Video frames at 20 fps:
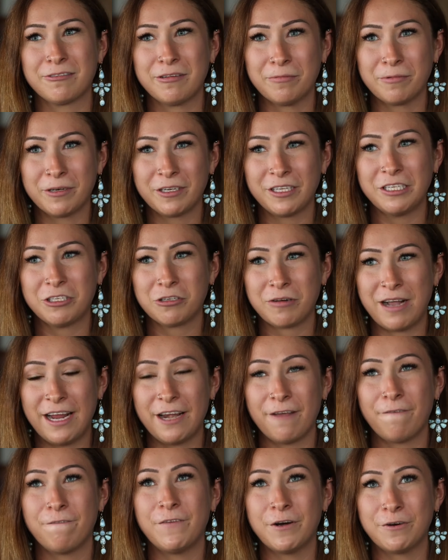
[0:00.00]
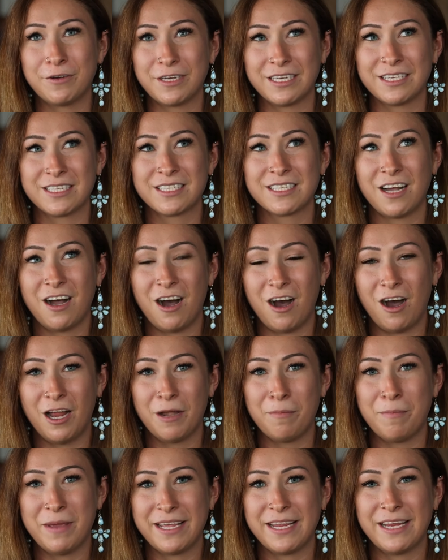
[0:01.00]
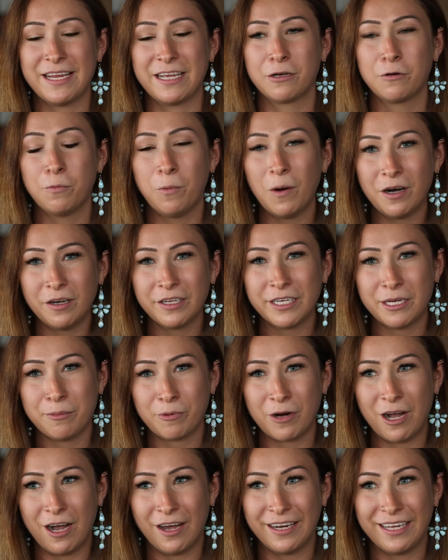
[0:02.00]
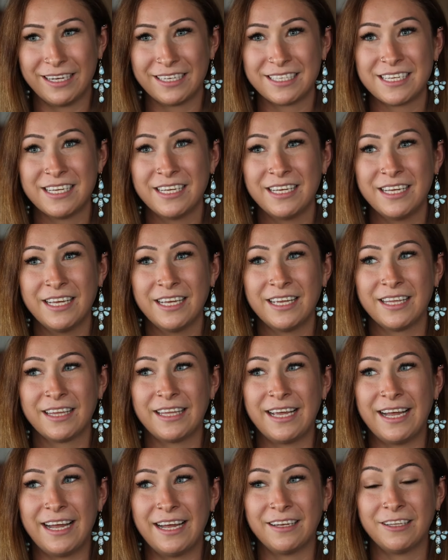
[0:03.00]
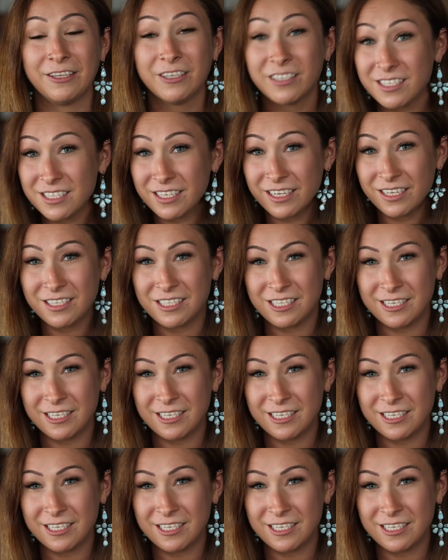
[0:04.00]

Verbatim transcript: we really try to focus on making a quality product that looks good